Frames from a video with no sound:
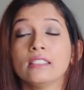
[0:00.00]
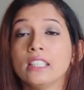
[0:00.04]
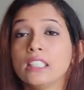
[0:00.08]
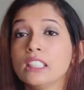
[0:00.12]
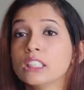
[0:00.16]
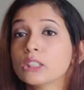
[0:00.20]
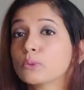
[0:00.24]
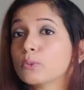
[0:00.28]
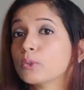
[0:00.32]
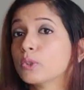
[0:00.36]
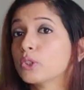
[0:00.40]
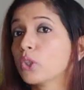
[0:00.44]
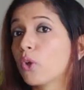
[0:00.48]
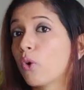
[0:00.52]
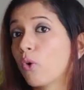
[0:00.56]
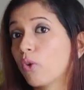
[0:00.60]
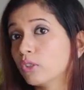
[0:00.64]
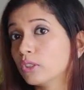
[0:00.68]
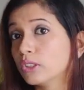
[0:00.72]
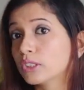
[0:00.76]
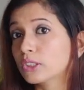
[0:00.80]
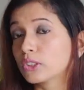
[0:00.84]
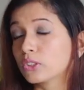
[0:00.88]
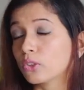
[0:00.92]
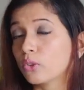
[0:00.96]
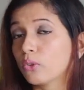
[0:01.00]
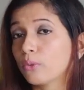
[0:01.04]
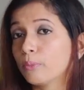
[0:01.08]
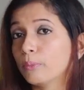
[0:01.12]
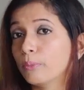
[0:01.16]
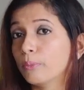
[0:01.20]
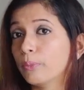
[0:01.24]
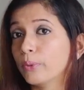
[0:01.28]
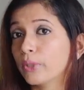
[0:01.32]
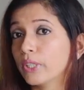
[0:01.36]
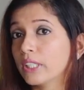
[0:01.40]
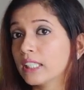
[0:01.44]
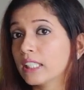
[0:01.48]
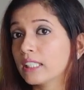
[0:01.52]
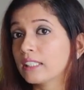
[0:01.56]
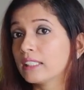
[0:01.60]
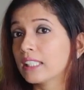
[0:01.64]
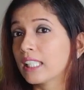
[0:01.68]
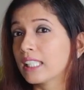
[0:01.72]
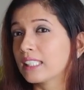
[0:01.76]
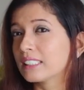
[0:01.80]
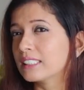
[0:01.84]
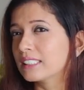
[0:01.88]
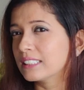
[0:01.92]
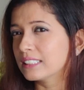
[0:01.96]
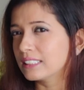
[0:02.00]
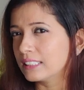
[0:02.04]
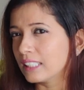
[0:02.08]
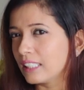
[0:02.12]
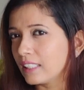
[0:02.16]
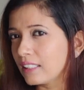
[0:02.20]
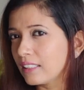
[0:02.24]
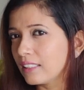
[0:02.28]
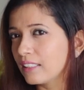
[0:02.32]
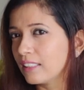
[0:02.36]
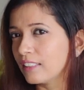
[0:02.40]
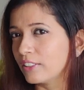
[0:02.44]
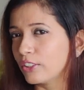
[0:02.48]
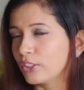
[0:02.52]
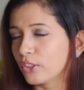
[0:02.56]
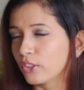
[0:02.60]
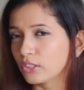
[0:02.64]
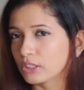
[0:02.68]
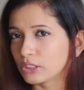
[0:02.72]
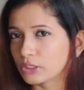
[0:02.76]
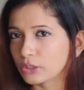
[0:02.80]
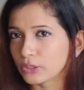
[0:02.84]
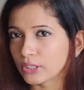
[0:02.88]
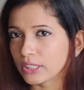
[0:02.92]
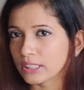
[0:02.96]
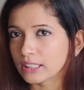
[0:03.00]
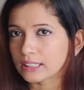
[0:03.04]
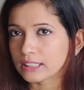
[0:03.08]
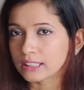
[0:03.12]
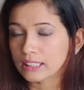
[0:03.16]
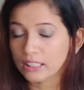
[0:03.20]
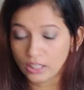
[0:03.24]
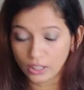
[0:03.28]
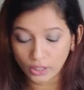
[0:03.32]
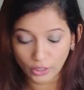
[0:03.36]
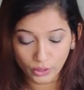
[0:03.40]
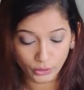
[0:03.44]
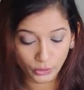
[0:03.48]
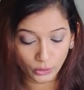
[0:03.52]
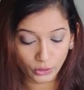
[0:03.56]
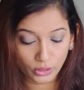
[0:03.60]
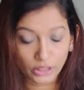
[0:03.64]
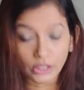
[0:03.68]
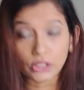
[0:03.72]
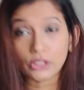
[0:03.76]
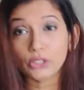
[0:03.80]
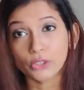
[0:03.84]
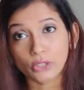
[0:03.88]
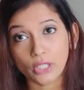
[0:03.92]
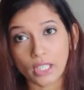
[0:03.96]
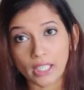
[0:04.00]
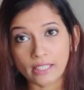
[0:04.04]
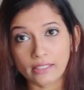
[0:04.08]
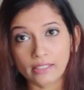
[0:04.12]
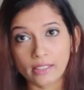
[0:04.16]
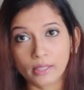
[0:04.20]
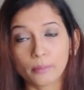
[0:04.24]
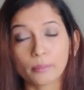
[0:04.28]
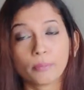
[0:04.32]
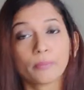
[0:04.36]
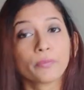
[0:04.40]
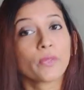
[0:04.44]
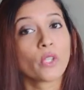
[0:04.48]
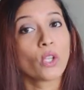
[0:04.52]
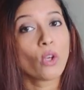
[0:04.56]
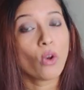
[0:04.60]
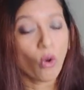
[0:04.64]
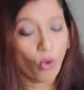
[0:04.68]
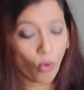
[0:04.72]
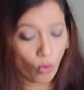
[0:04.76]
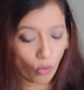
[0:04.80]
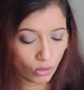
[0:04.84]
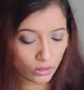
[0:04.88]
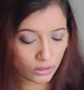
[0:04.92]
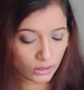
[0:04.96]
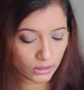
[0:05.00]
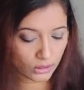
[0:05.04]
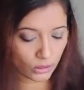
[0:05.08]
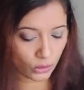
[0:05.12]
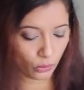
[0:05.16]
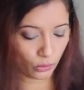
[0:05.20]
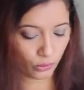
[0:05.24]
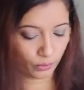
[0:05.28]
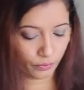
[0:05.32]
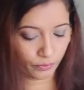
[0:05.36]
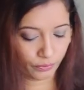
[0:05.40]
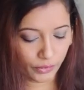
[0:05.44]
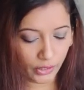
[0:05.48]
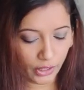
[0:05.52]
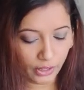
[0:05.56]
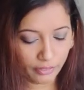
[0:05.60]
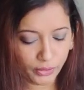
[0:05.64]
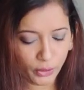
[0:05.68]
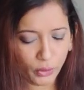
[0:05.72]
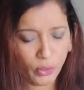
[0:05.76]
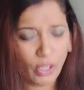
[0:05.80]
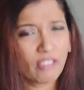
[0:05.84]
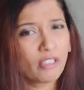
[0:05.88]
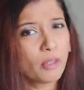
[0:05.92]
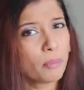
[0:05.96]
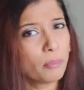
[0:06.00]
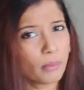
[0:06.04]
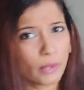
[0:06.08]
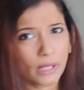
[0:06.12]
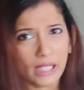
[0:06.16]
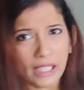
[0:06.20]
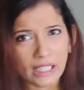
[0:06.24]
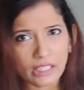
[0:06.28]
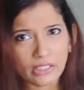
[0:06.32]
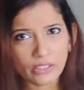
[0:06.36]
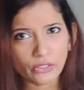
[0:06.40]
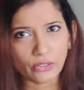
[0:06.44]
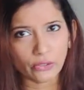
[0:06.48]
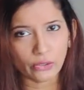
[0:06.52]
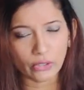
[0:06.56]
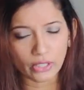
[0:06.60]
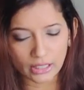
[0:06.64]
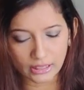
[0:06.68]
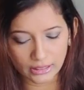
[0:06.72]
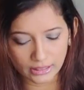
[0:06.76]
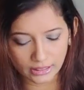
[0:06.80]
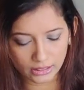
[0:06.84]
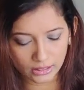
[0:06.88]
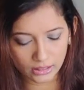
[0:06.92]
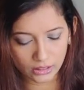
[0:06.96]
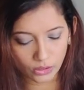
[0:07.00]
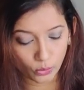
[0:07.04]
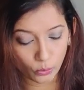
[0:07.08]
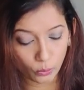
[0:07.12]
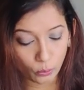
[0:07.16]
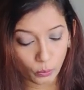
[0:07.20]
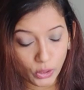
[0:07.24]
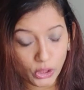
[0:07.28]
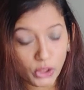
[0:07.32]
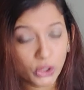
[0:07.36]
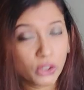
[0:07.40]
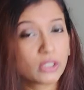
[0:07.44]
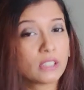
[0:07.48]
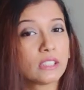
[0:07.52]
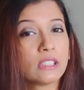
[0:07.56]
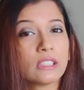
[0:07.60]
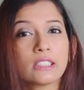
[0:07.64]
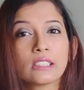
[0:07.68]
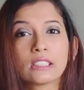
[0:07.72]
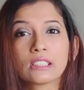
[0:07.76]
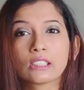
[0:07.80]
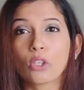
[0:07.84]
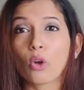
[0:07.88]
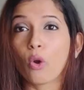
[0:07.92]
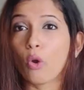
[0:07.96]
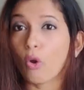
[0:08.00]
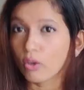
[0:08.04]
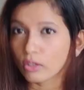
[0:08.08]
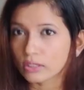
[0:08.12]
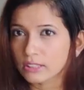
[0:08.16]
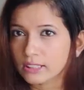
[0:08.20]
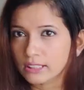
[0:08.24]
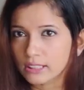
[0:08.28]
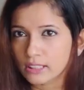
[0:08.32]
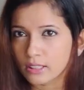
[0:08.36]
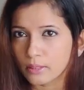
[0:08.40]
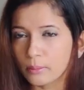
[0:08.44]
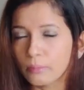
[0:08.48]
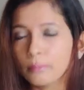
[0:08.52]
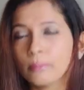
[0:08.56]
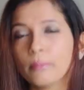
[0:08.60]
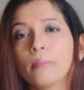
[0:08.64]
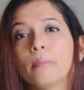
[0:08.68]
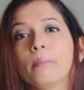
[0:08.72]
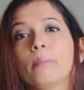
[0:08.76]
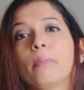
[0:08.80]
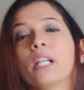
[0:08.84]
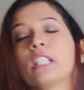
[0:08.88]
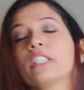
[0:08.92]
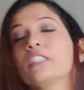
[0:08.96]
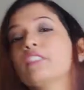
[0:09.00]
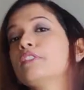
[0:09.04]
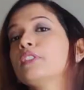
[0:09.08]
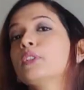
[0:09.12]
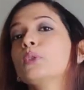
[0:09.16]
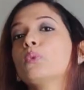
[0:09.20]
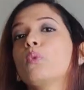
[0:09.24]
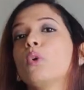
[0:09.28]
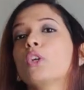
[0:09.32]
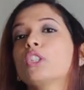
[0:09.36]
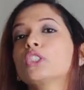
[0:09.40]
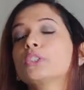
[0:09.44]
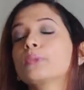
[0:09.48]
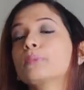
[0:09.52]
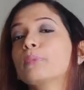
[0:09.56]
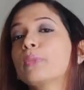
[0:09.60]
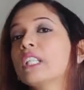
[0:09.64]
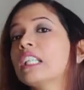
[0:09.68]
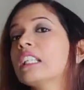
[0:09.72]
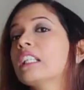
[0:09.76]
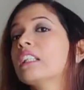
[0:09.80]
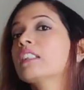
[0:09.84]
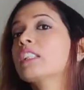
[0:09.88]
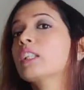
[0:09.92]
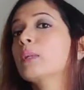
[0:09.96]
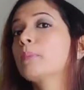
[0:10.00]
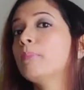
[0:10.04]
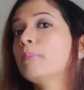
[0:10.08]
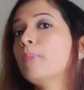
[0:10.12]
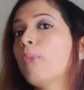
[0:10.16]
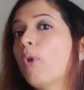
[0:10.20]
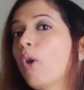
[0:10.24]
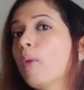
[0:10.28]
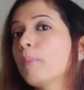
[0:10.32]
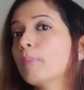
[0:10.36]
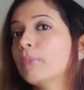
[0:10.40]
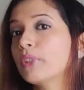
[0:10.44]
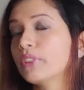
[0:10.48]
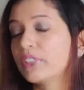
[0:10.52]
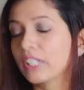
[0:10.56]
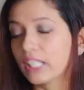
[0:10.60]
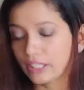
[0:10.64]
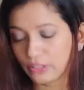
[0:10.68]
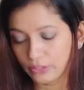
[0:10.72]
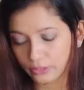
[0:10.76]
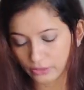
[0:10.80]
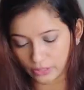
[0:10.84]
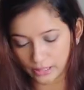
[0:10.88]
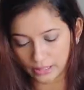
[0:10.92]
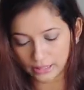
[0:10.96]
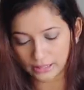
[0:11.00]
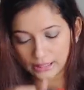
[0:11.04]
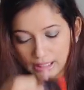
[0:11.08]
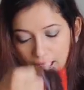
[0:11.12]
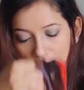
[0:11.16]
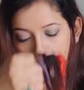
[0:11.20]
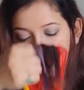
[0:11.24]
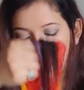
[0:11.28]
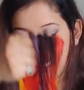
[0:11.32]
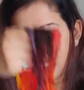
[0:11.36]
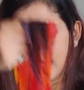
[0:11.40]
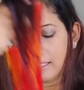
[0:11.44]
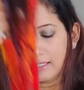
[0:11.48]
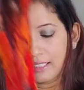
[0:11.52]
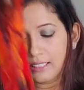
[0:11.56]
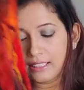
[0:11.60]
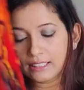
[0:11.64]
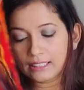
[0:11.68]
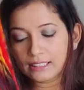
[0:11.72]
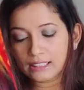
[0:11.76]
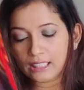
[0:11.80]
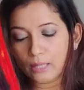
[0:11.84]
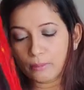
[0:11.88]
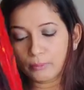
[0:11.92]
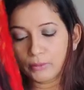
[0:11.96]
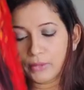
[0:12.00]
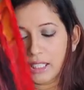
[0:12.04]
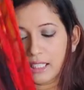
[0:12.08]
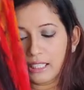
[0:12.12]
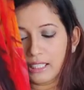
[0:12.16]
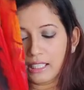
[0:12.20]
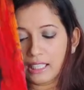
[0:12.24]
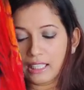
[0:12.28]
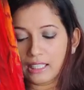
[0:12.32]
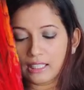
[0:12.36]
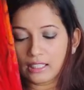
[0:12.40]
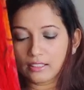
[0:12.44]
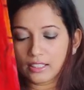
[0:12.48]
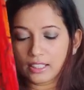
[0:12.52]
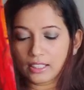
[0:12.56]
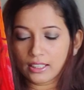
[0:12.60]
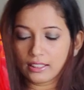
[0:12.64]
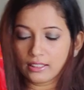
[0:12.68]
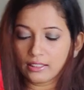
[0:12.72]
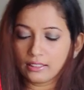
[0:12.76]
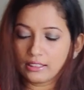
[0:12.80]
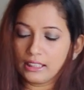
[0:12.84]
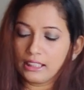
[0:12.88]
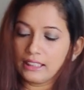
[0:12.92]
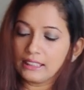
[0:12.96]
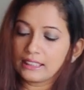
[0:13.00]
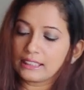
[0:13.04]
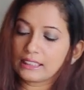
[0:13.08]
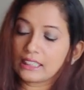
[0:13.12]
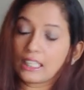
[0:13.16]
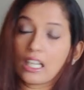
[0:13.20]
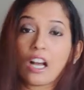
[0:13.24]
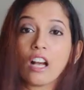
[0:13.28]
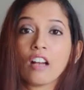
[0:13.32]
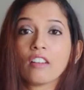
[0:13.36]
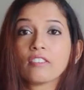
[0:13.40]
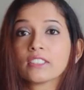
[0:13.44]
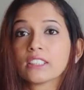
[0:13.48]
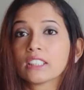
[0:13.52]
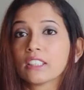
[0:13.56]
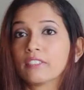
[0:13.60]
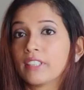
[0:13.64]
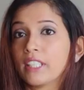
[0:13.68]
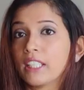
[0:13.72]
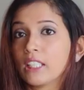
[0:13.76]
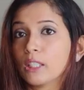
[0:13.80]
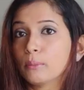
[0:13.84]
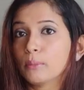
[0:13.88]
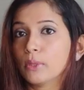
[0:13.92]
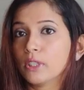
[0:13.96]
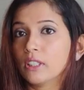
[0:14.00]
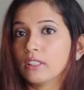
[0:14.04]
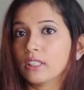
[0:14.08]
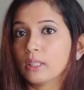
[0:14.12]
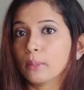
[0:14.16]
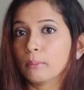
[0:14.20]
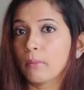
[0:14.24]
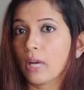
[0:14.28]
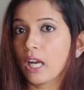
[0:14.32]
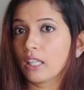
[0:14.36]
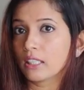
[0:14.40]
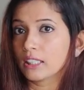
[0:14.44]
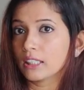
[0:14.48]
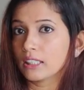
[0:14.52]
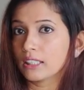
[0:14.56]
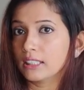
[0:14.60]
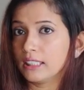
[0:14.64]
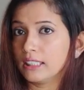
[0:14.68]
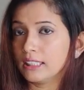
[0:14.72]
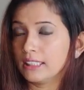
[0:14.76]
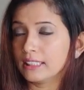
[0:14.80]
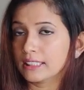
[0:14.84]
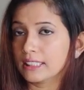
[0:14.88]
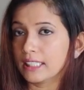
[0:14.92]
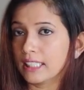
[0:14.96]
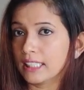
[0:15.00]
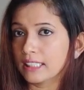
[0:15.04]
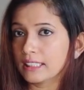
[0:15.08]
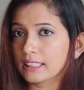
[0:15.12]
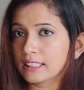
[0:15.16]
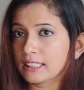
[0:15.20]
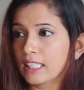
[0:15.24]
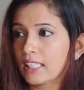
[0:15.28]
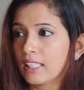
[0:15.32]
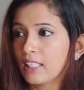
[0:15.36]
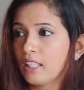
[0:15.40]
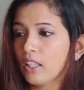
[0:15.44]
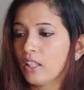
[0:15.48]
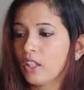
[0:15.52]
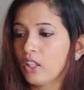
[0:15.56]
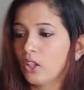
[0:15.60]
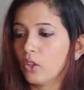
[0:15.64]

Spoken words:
These would also bring in that zing in your dress. You can try them. Also, if you have a plain dress, which is awesome, but if you want to bring in the pop in that dress, there is something like these scarves available in the market these days.